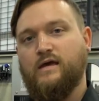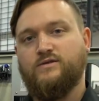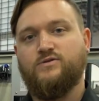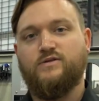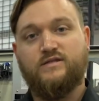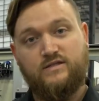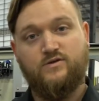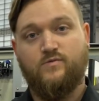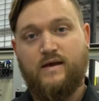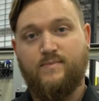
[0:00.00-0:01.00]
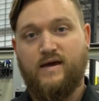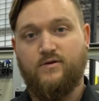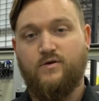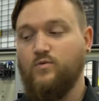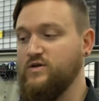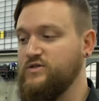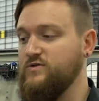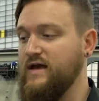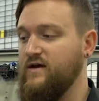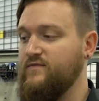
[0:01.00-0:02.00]
And so this is your RAM battery. Once
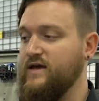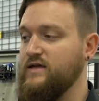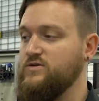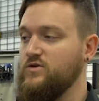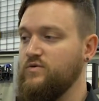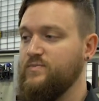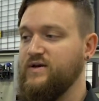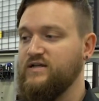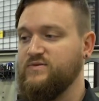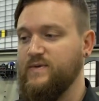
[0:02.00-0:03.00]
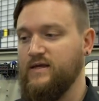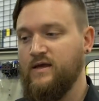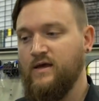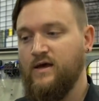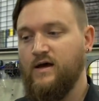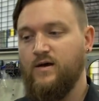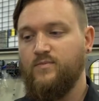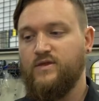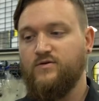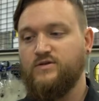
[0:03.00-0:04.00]
you have a new replacement,
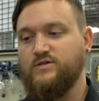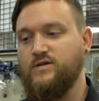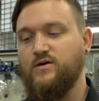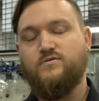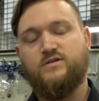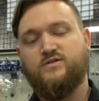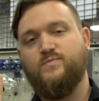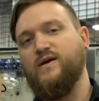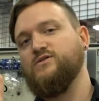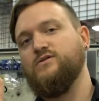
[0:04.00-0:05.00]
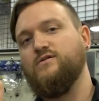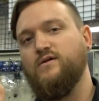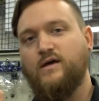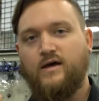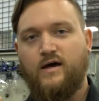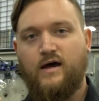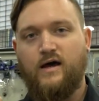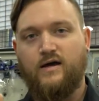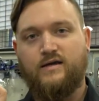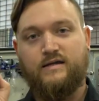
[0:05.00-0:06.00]
um, there is no special
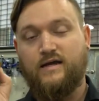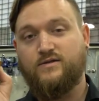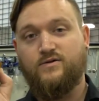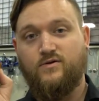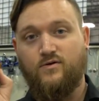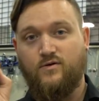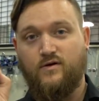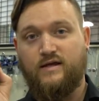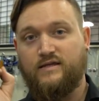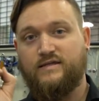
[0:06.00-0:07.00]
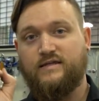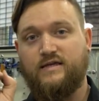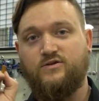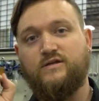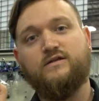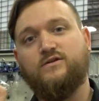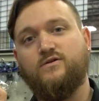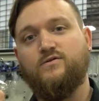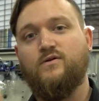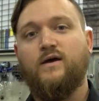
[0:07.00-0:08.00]
uh, connector or anything that you need to
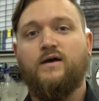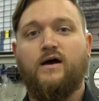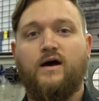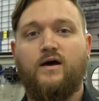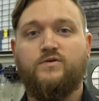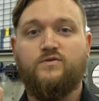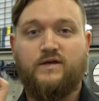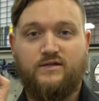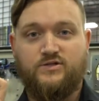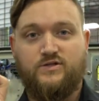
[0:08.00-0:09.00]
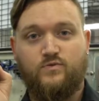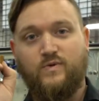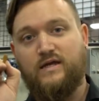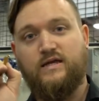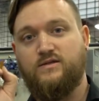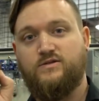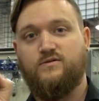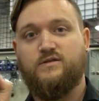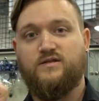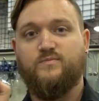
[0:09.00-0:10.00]
do, uh, you can just
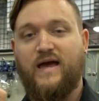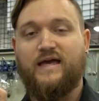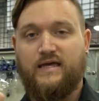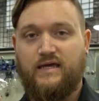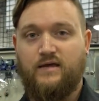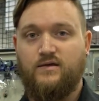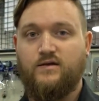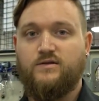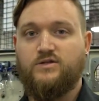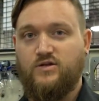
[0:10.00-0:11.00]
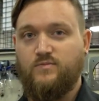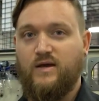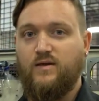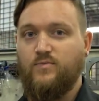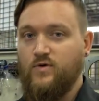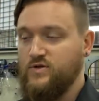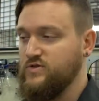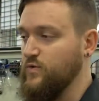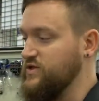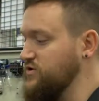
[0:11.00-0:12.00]
reinsert this back in to your main board.
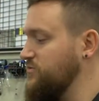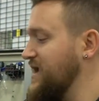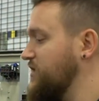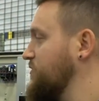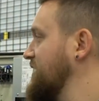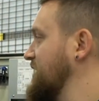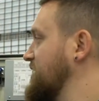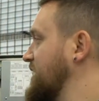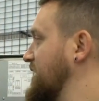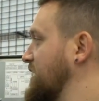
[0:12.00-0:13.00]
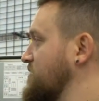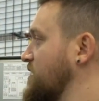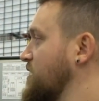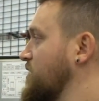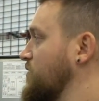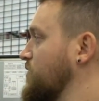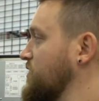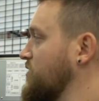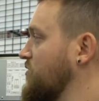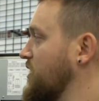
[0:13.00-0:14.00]
So with new battery in hand, we're
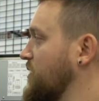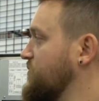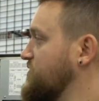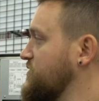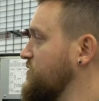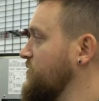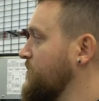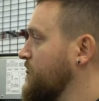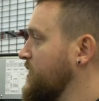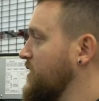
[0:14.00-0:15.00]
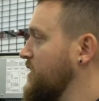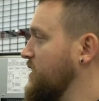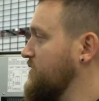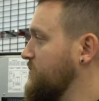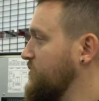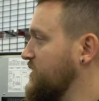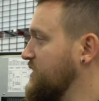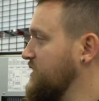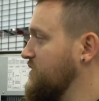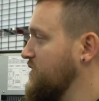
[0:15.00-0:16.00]
gonna go up to uh, the
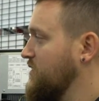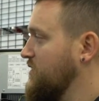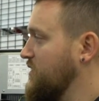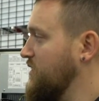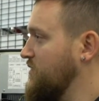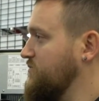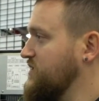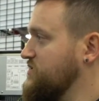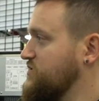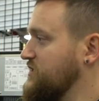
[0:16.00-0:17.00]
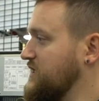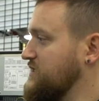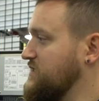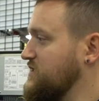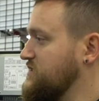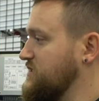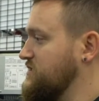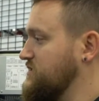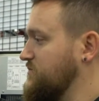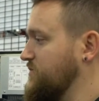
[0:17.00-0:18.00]
plug-in, uh, being sure that it
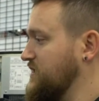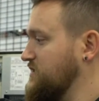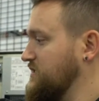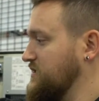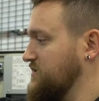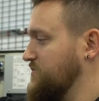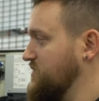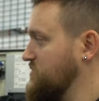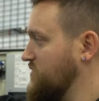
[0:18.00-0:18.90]
doesn't bend any of the pins